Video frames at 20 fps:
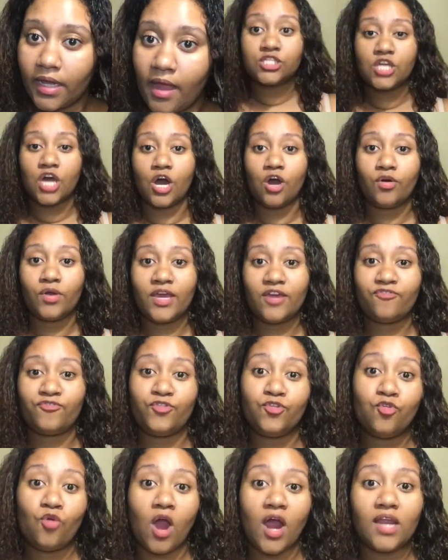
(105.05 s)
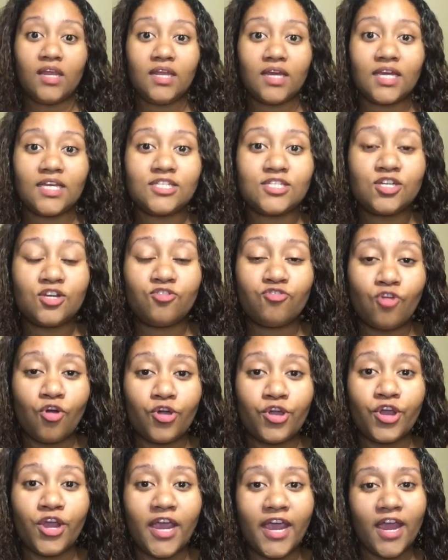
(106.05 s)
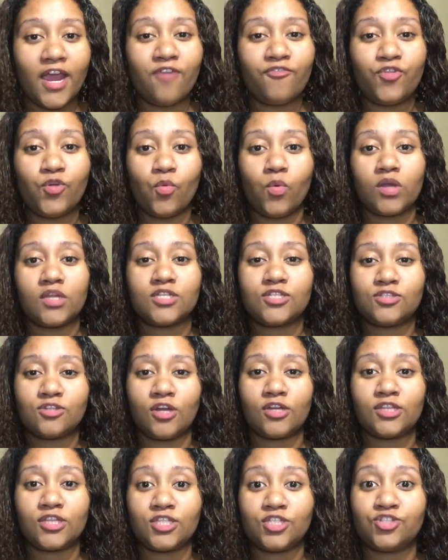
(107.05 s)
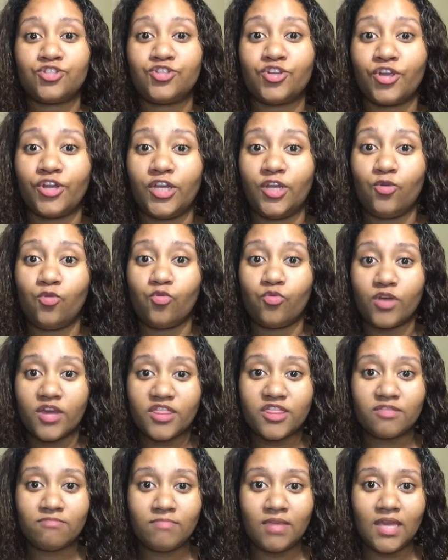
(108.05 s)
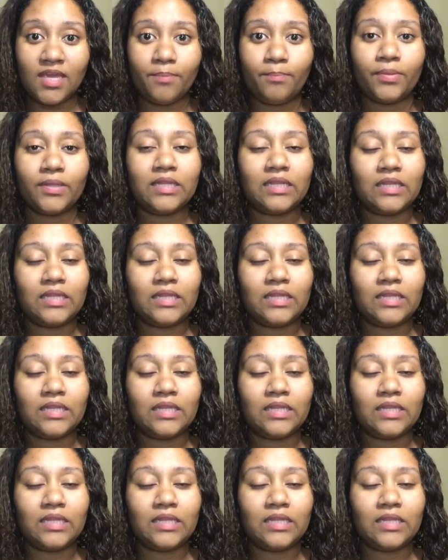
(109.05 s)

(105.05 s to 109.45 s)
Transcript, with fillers: So if you are looking to grow your hair, if you want to start this journey with me,